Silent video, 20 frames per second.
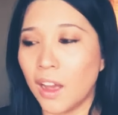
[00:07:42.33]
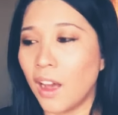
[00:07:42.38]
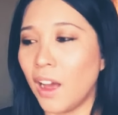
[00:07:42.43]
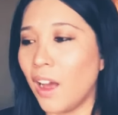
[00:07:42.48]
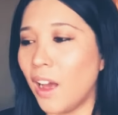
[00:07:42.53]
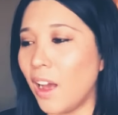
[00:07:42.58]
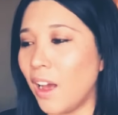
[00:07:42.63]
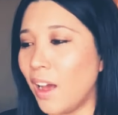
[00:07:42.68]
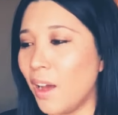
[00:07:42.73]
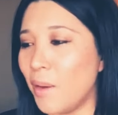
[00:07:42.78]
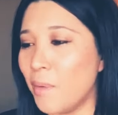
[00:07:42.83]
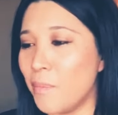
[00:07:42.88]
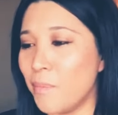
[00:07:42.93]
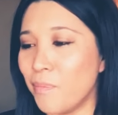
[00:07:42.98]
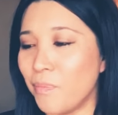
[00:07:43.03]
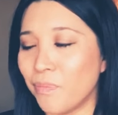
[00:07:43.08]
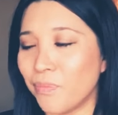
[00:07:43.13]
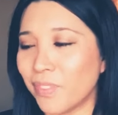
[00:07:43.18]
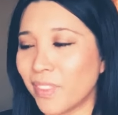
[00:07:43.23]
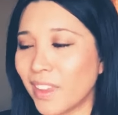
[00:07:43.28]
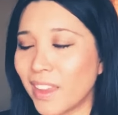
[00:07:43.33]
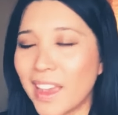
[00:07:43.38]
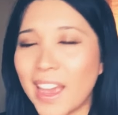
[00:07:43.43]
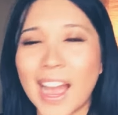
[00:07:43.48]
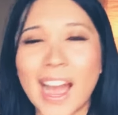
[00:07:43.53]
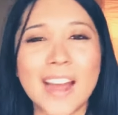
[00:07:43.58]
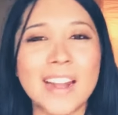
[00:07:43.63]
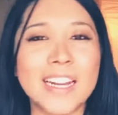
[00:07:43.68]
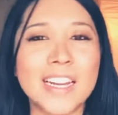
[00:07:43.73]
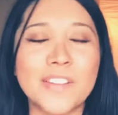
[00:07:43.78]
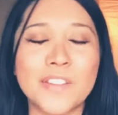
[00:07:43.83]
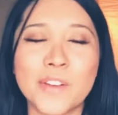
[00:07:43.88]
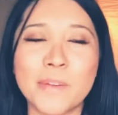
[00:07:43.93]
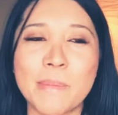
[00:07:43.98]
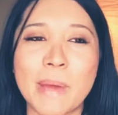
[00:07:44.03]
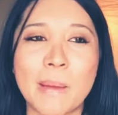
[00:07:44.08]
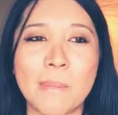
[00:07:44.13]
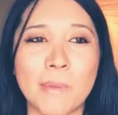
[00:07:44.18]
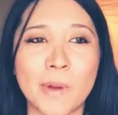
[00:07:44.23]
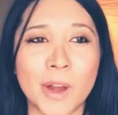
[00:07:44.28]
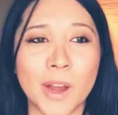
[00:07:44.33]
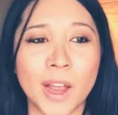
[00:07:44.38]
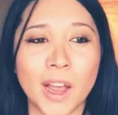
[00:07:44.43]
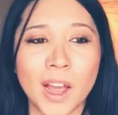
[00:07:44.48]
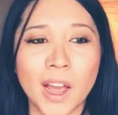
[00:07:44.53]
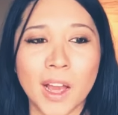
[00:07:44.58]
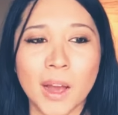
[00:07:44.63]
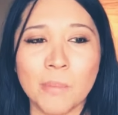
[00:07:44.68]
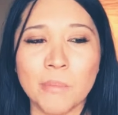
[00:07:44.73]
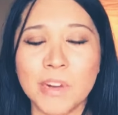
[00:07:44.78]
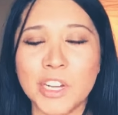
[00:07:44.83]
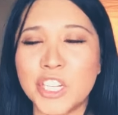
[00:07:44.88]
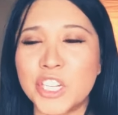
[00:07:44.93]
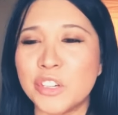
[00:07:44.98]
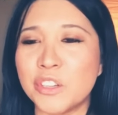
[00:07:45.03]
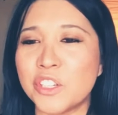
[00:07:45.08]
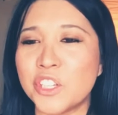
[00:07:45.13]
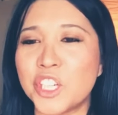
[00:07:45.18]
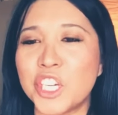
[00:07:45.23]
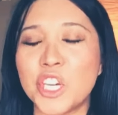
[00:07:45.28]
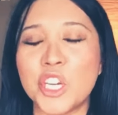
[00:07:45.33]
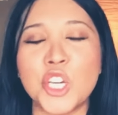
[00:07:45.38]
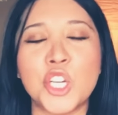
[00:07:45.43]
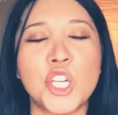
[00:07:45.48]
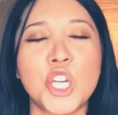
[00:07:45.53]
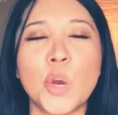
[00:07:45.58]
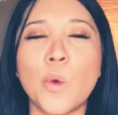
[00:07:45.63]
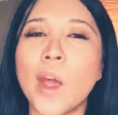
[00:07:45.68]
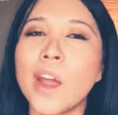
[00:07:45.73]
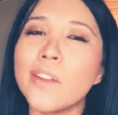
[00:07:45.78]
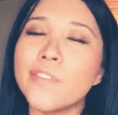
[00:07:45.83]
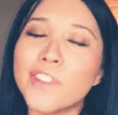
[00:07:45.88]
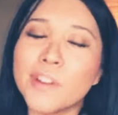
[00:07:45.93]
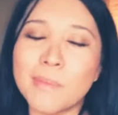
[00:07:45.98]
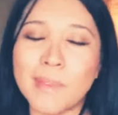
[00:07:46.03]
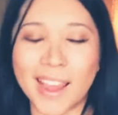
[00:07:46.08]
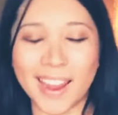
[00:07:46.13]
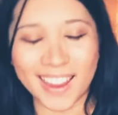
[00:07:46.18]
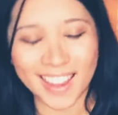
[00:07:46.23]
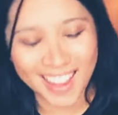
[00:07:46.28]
Um, I don't even remember. But she was she she went from like